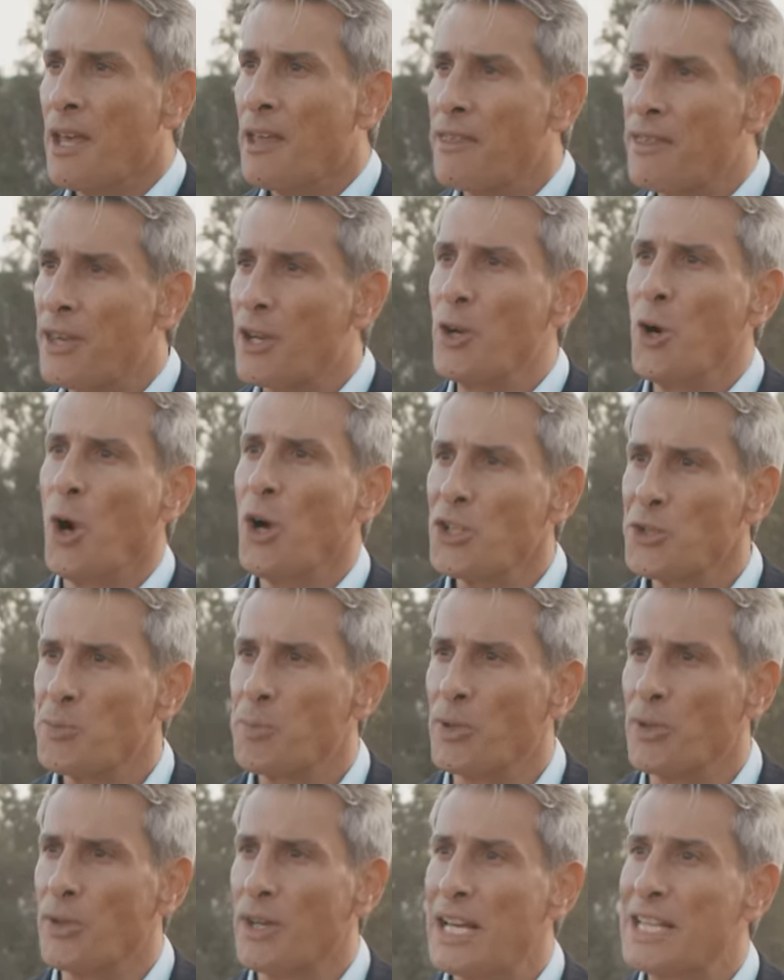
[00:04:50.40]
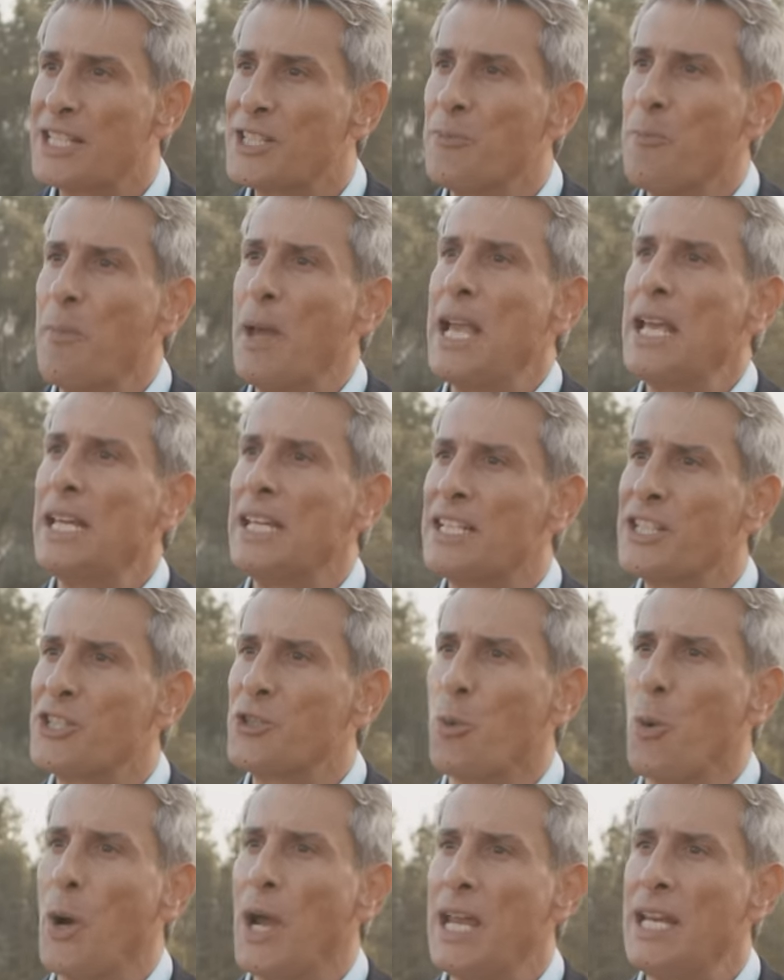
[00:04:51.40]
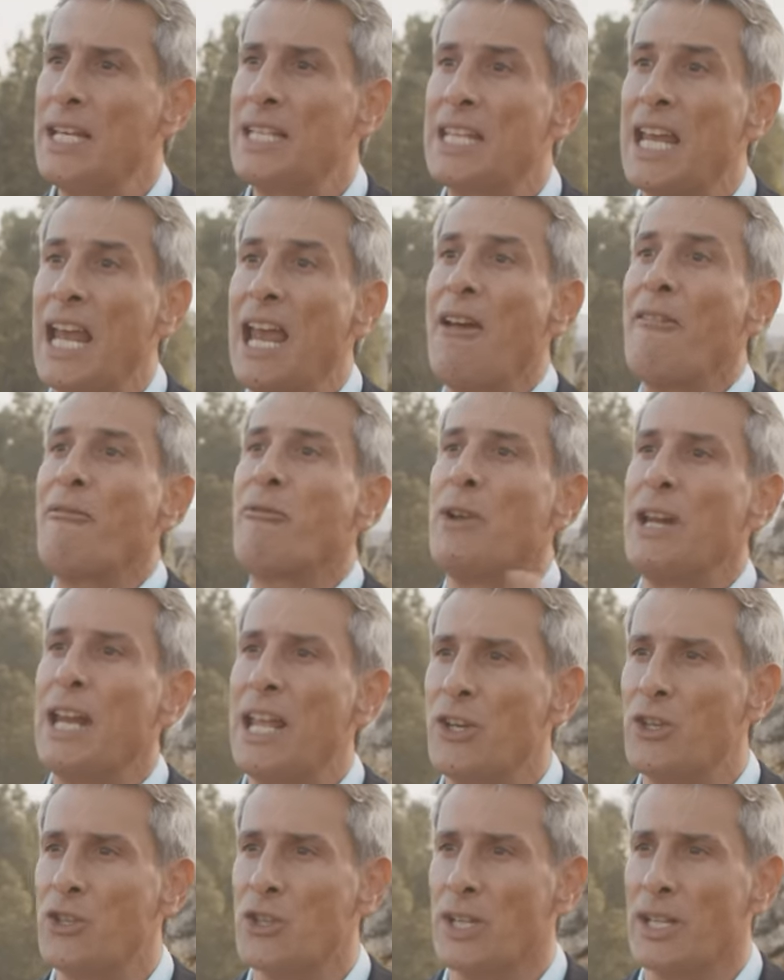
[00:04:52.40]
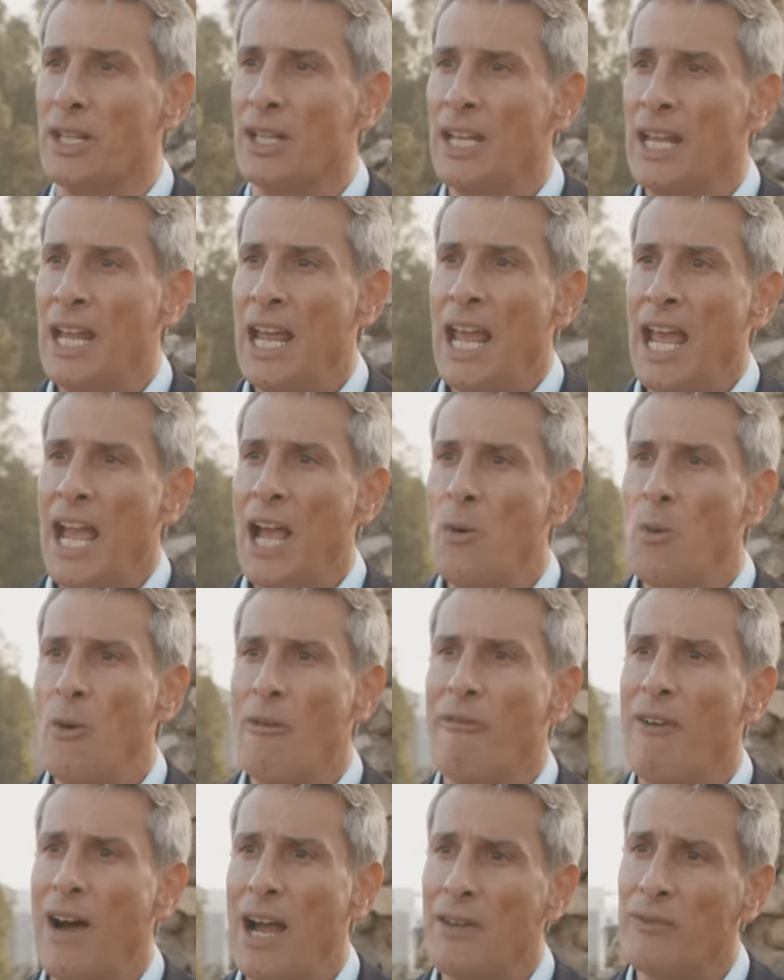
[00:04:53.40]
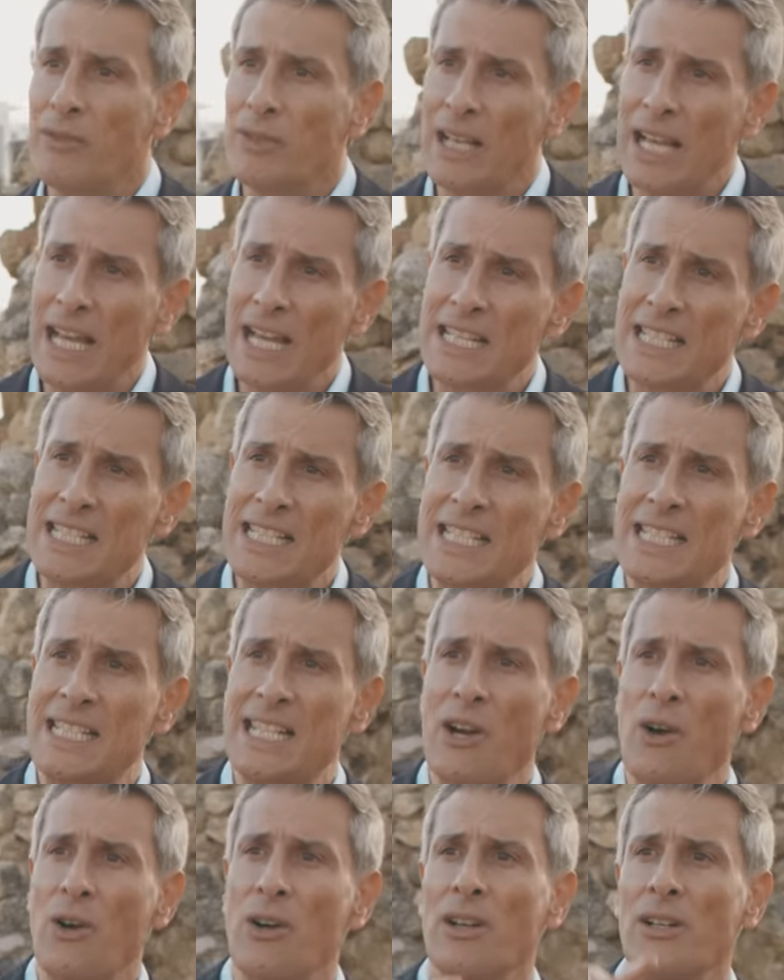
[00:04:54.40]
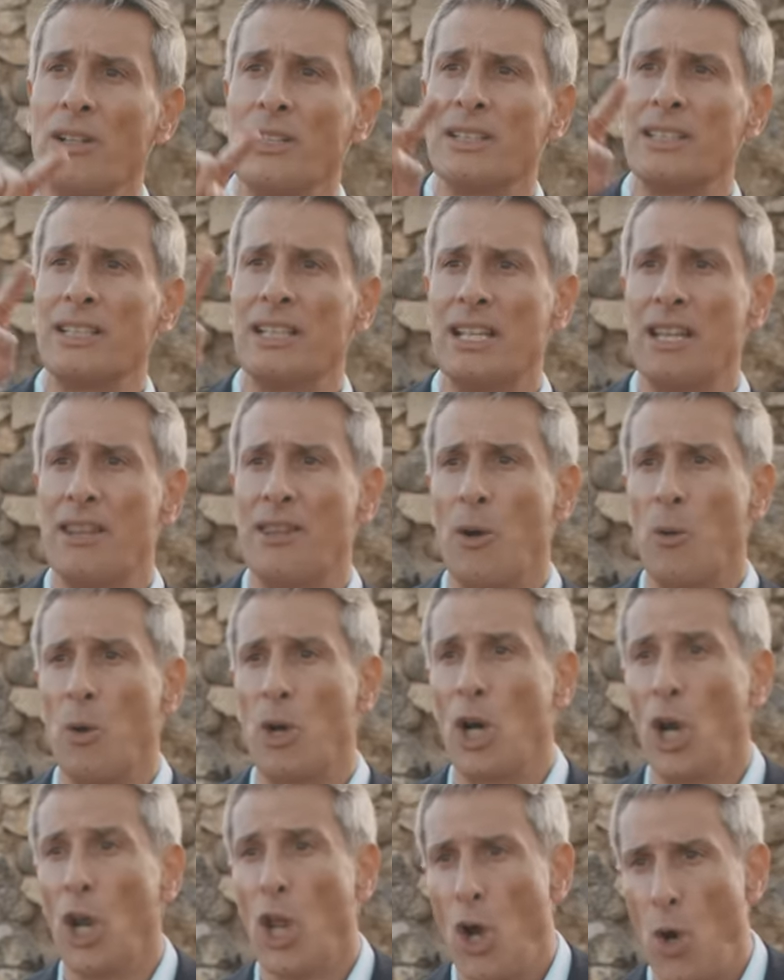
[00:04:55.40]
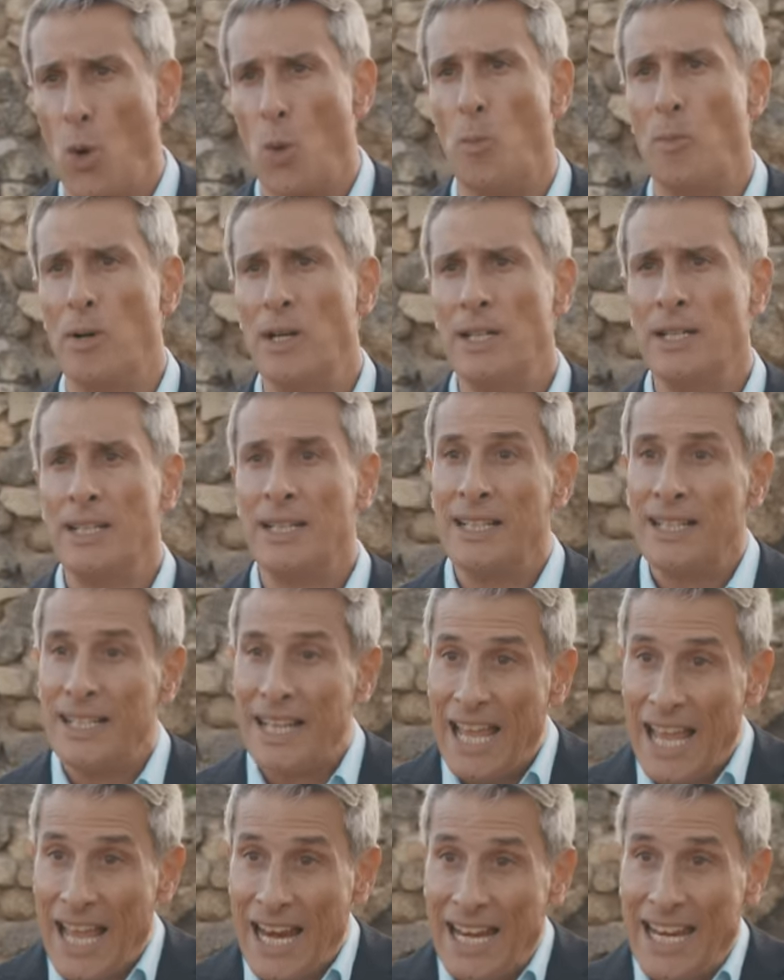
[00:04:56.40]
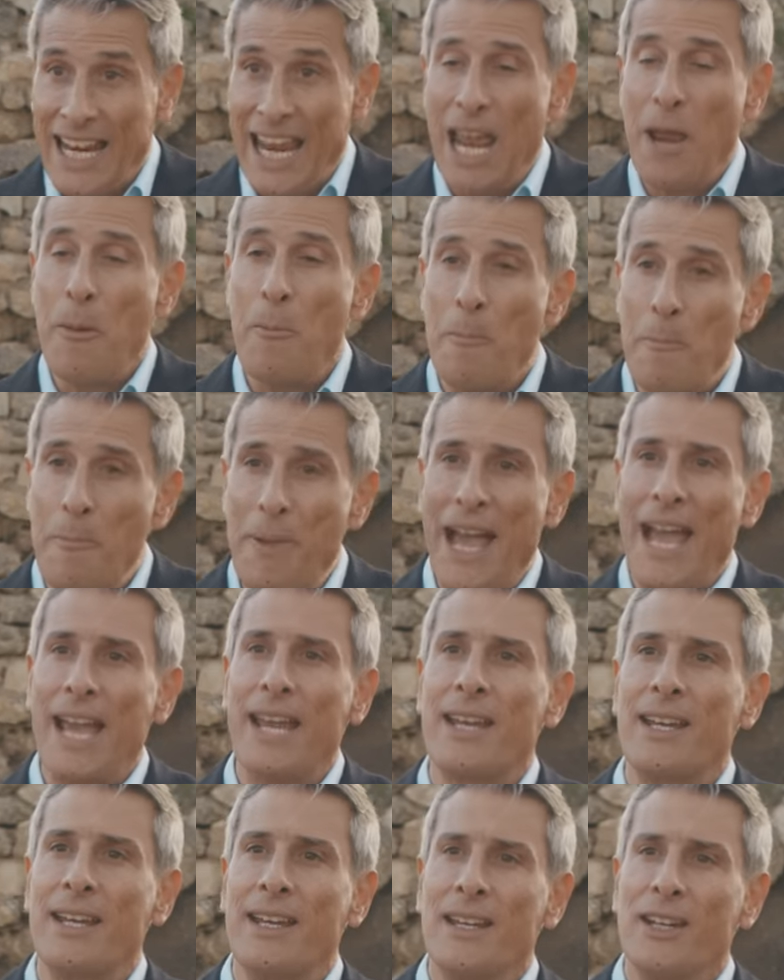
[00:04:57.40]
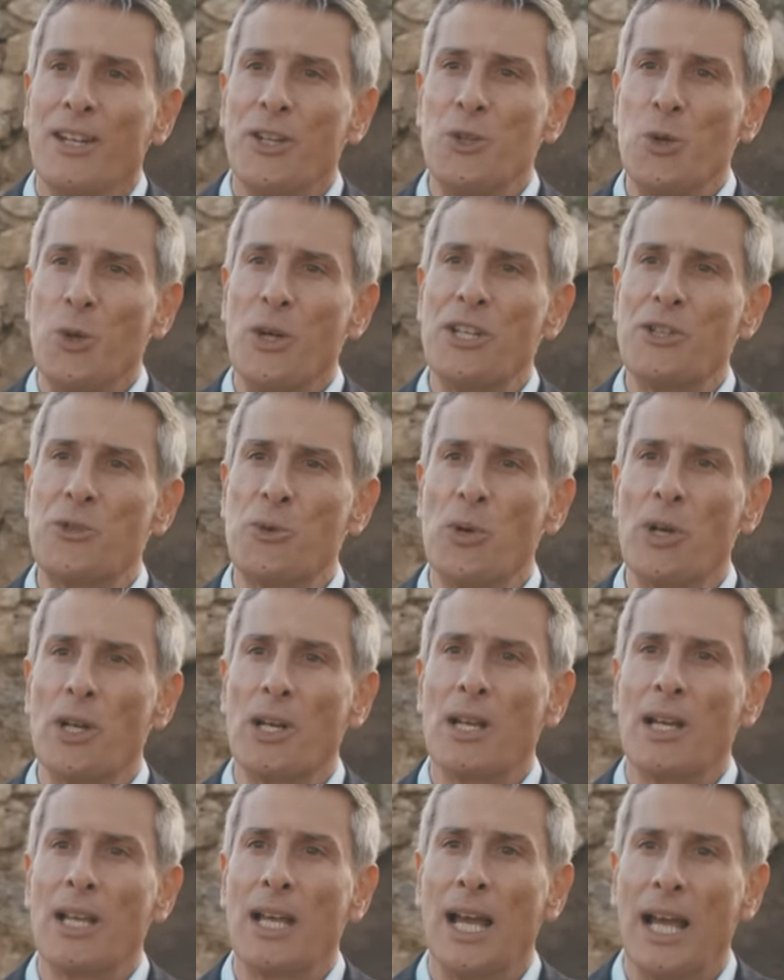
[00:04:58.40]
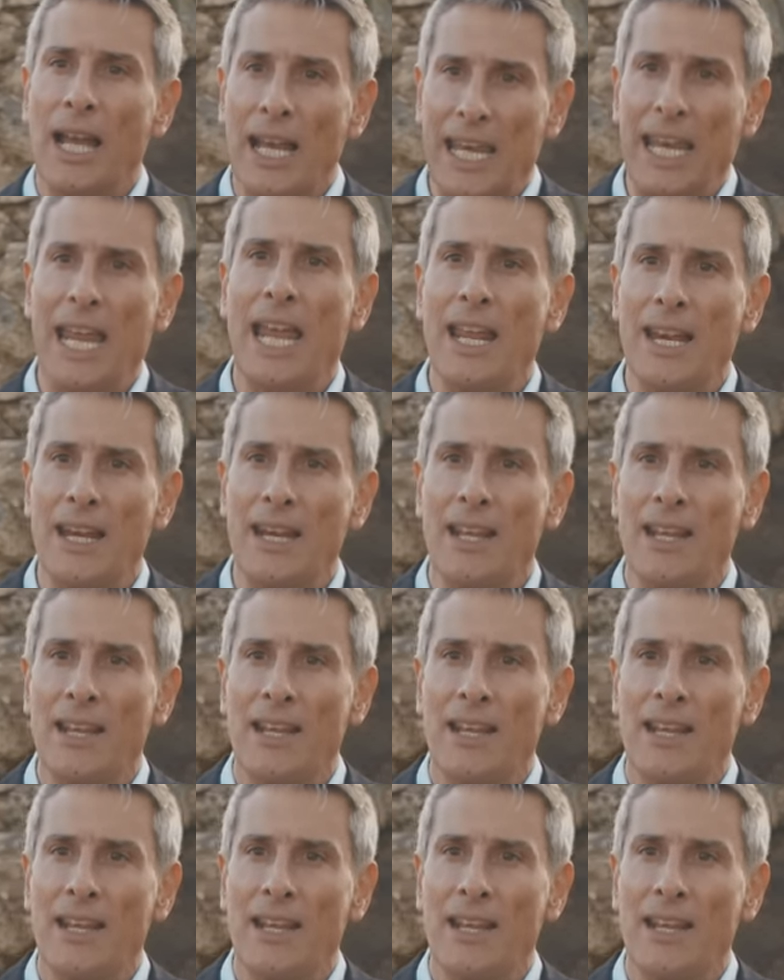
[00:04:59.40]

The gospel has made its way to every nation, and revival had circled the globe and came back to Israel again.